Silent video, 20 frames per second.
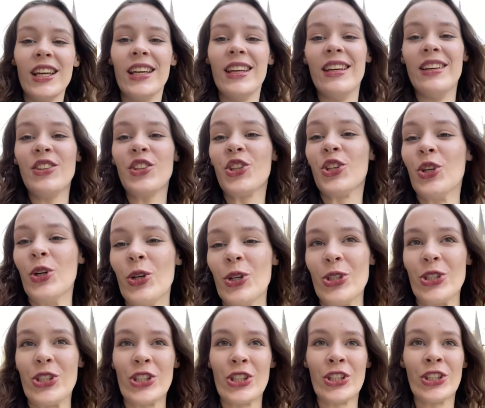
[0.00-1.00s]
in
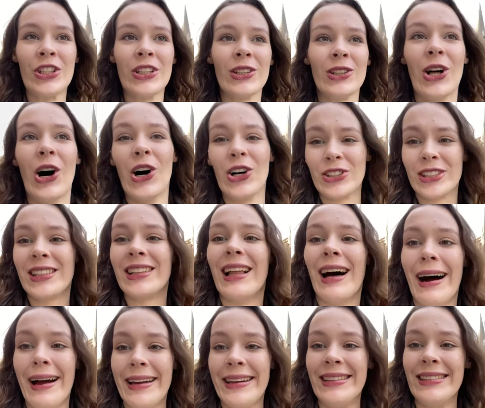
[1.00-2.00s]
huge long
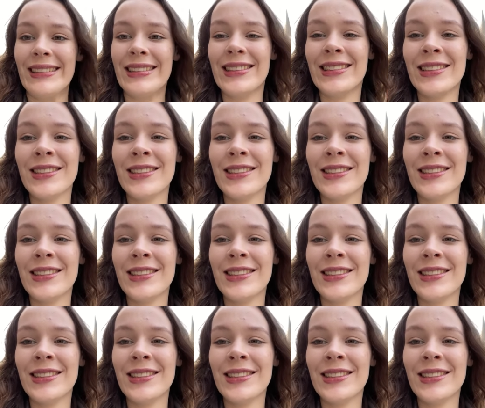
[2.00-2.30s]
line.